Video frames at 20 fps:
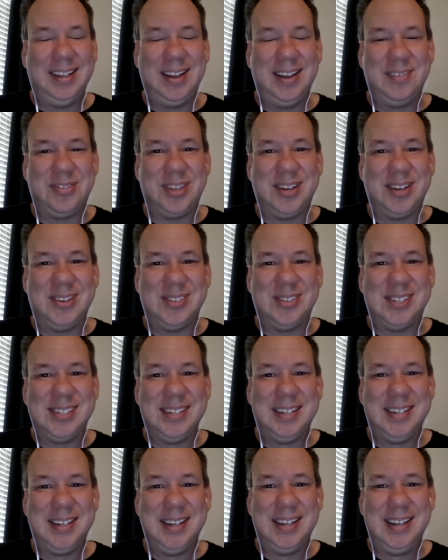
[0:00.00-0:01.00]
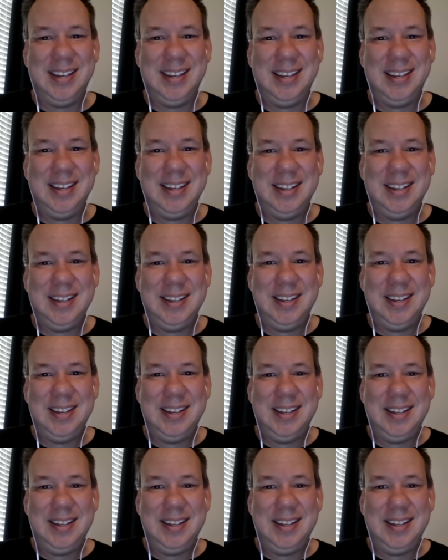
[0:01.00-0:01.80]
My wife and I just stumbled upon those,